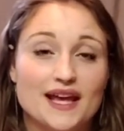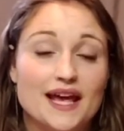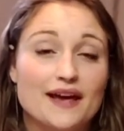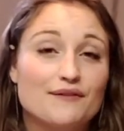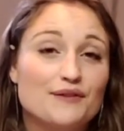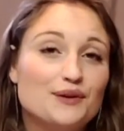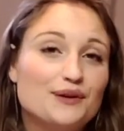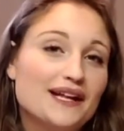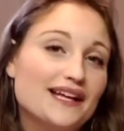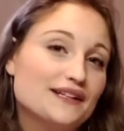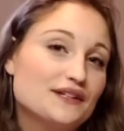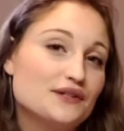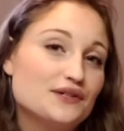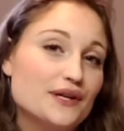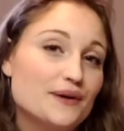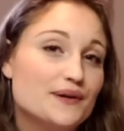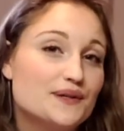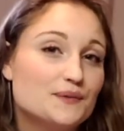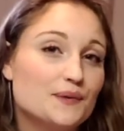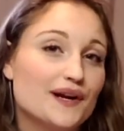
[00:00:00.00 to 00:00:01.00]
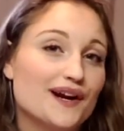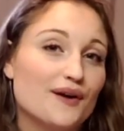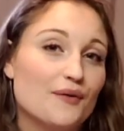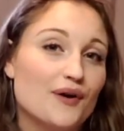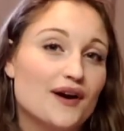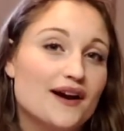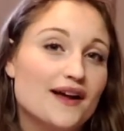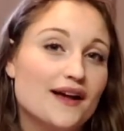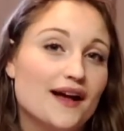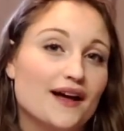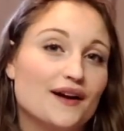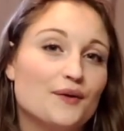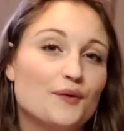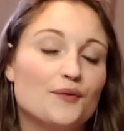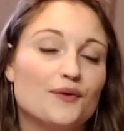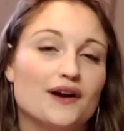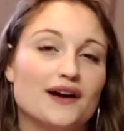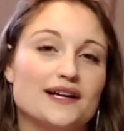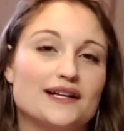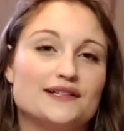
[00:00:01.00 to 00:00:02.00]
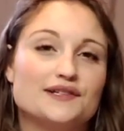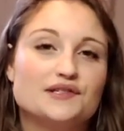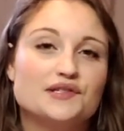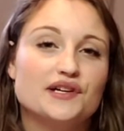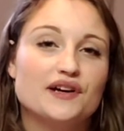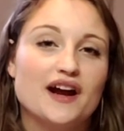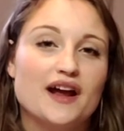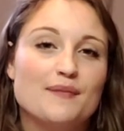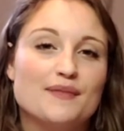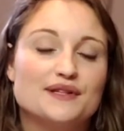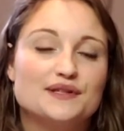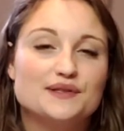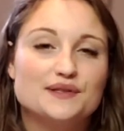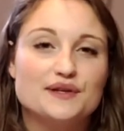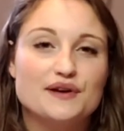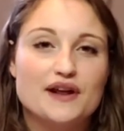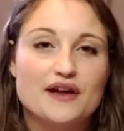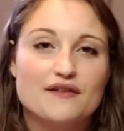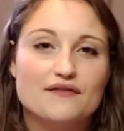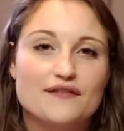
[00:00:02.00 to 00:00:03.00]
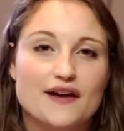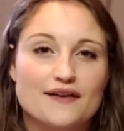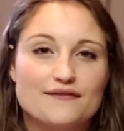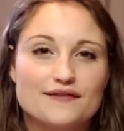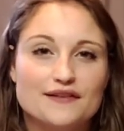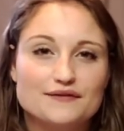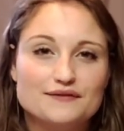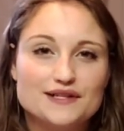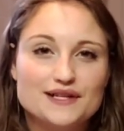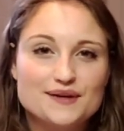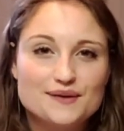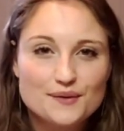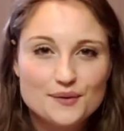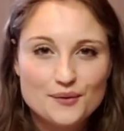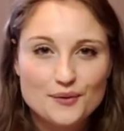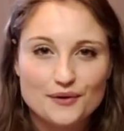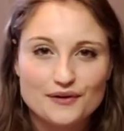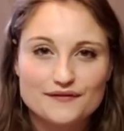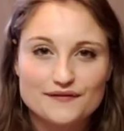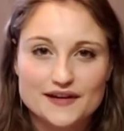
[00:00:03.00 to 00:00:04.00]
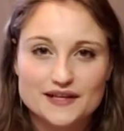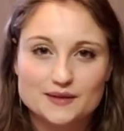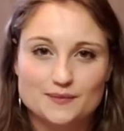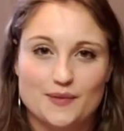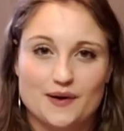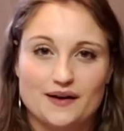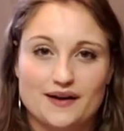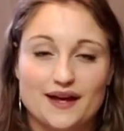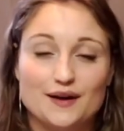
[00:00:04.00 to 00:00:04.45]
If you'd like to show us what you're working on, we're on Instagram at Studio 550 or Facebook,